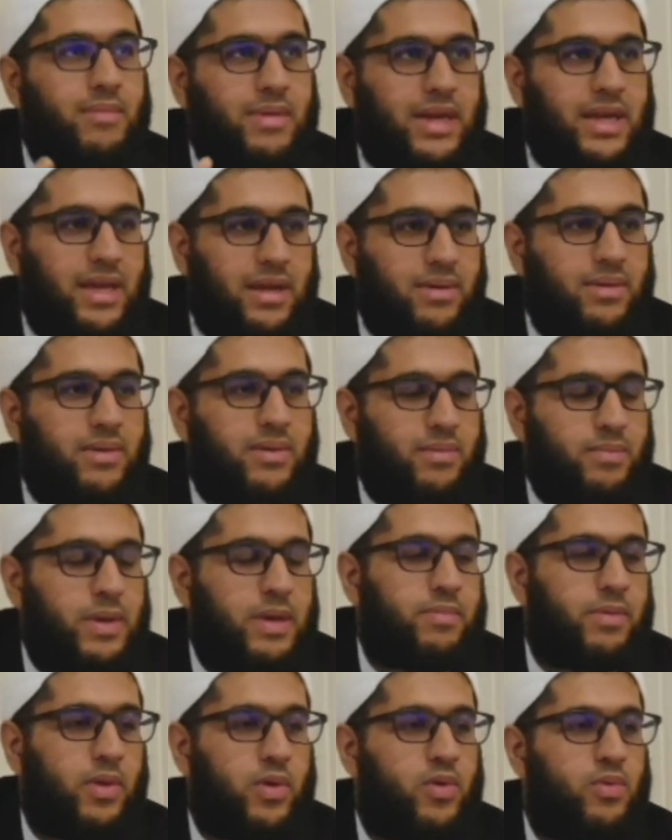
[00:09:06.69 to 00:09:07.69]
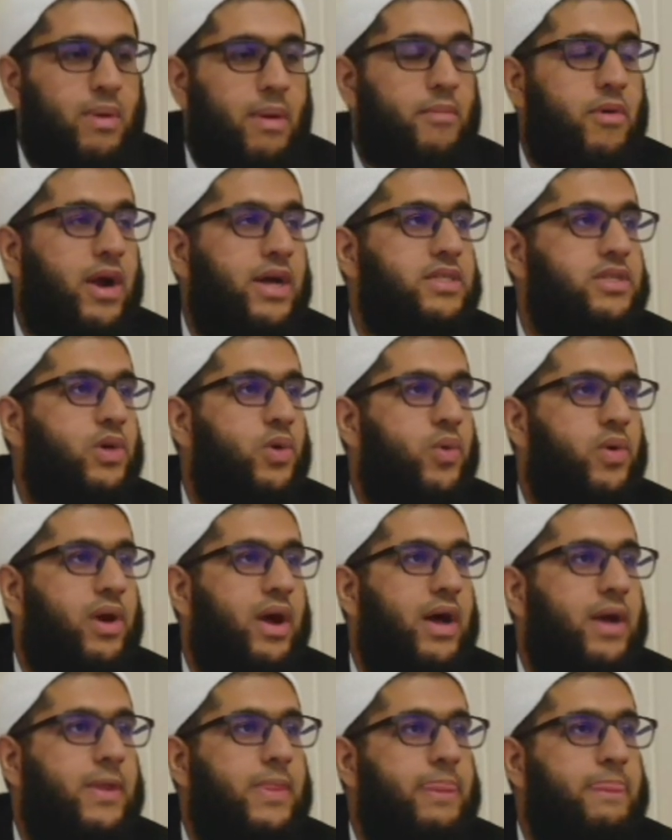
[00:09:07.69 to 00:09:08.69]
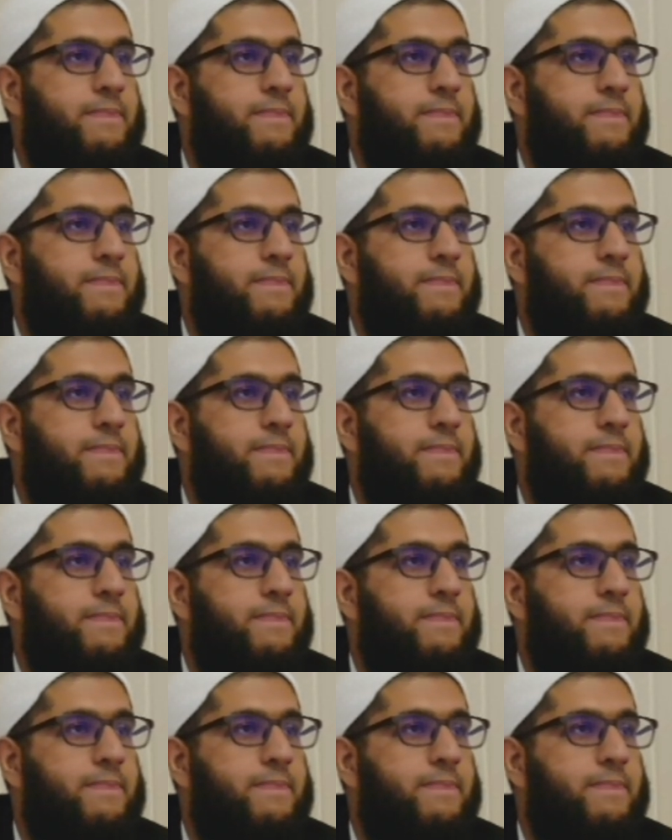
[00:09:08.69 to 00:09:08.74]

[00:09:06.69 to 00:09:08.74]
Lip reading: meaning people who memorize the Quran.